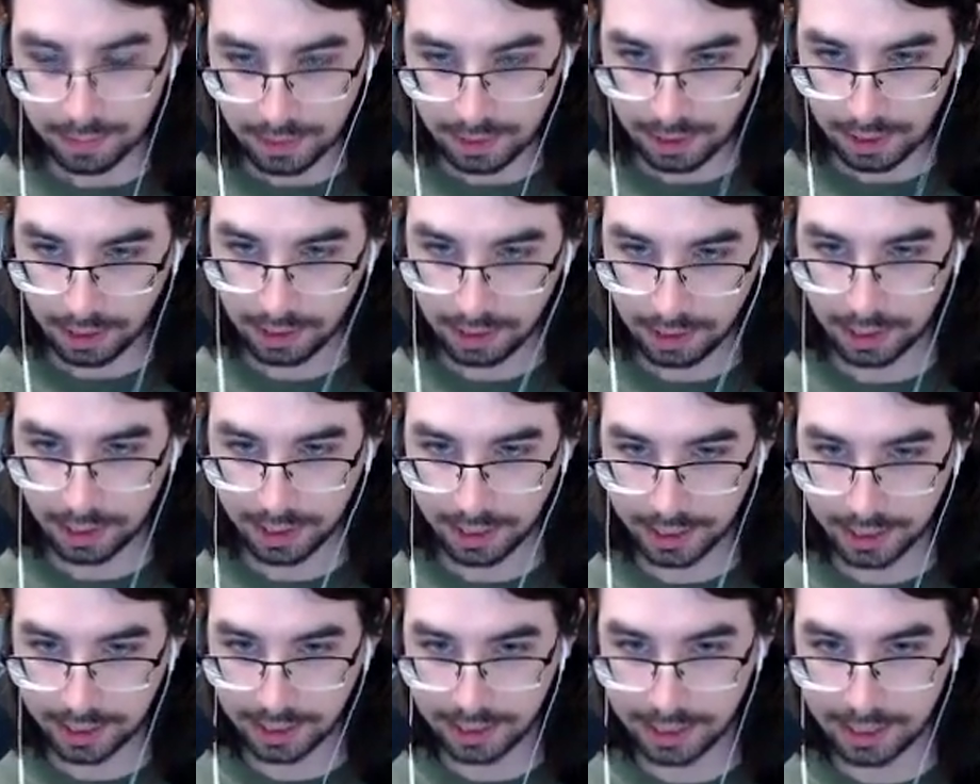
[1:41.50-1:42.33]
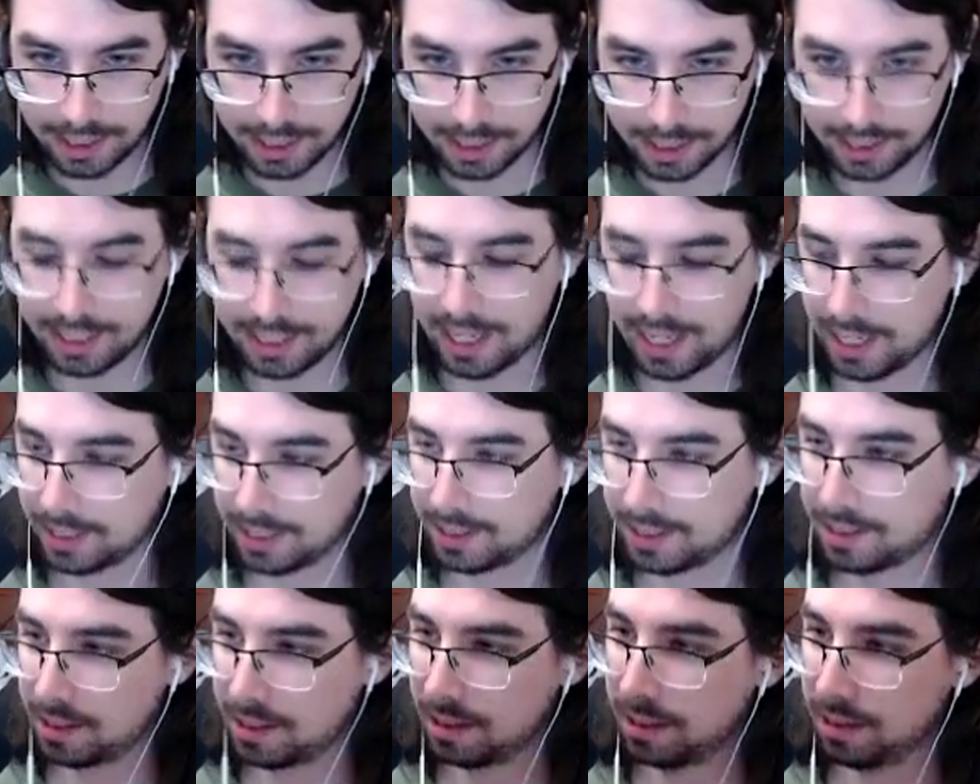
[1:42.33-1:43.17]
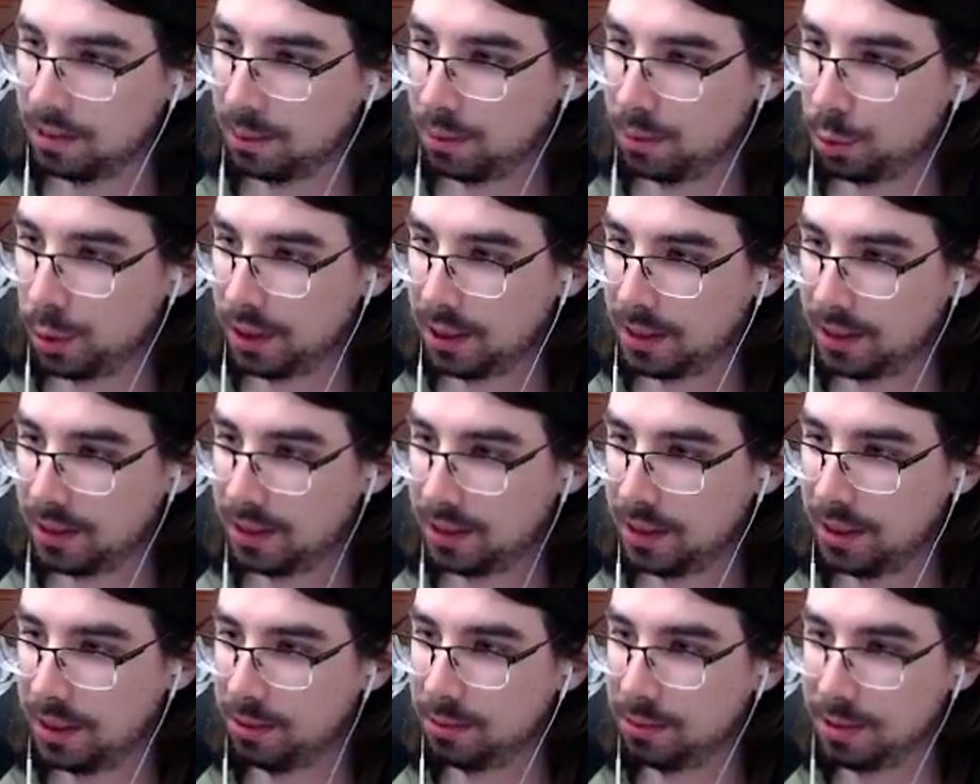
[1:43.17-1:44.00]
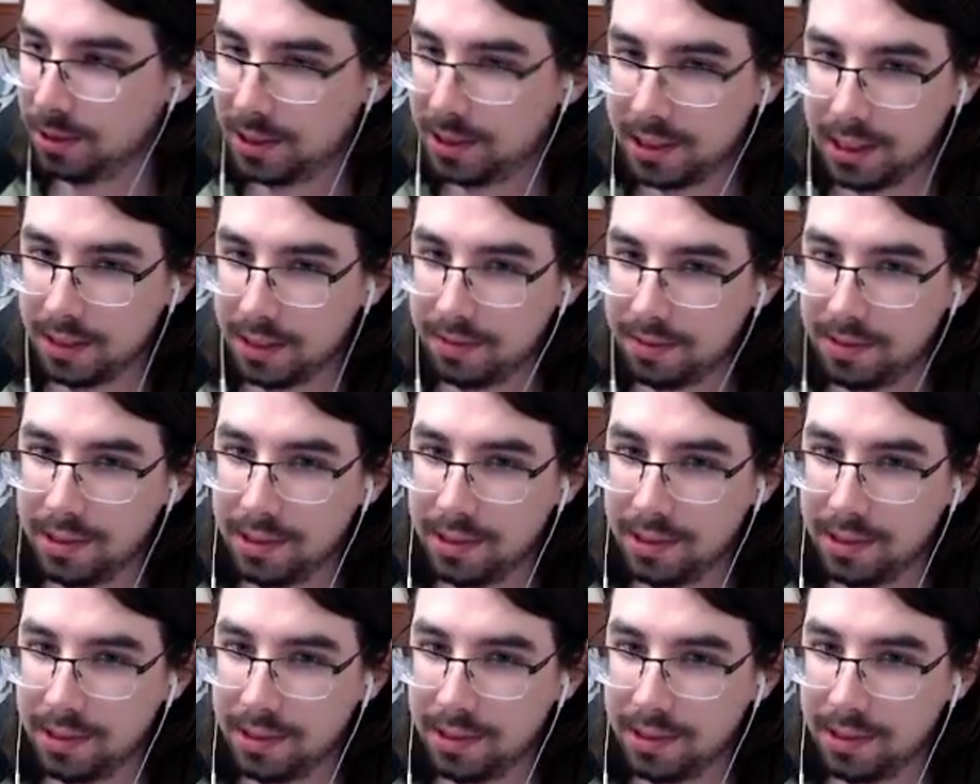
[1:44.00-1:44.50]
So this is the exact start you want to see. We'll see if you